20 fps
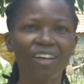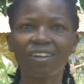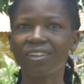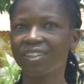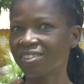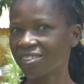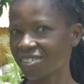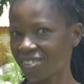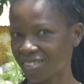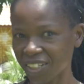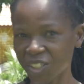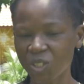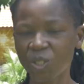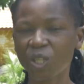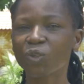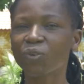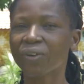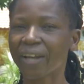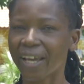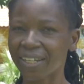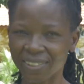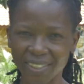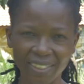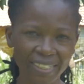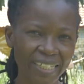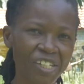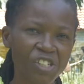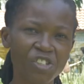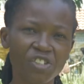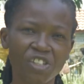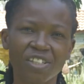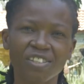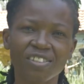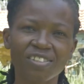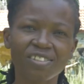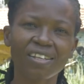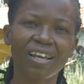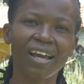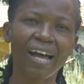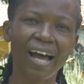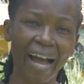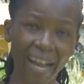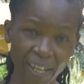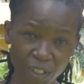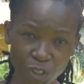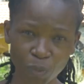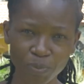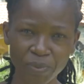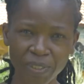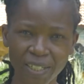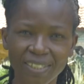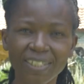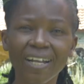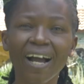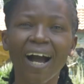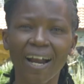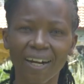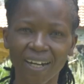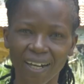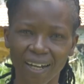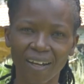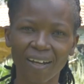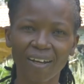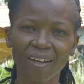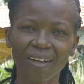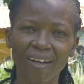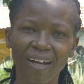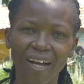It's the United Nations adopted color